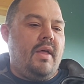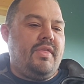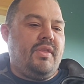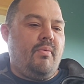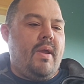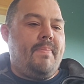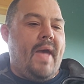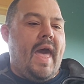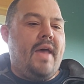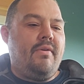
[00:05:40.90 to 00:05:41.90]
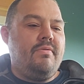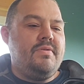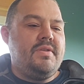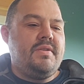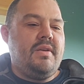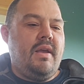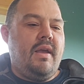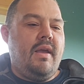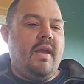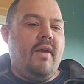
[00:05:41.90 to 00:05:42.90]
three patterns,
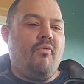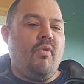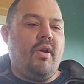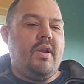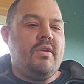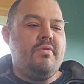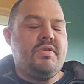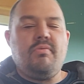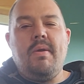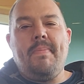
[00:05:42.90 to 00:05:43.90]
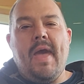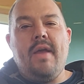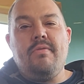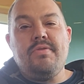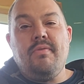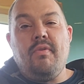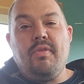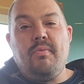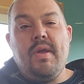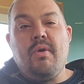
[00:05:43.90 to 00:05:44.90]
if we're going to use three patterns over
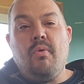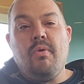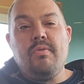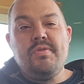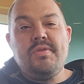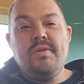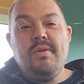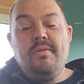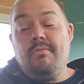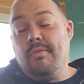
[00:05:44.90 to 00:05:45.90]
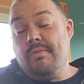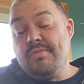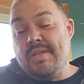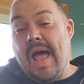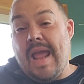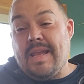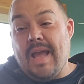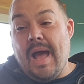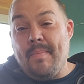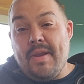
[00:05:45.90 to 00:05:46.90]
three chords, well, there's 9
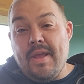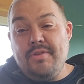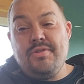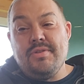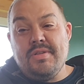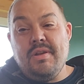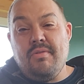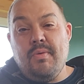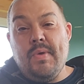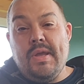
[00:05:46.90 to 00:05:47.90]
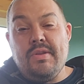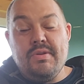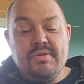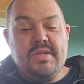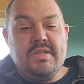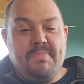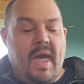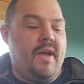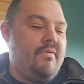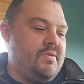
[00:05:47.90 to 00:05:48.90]
combinations there that we could use these
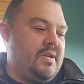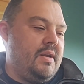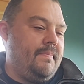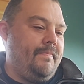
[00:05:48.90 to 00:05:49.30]
patterns in.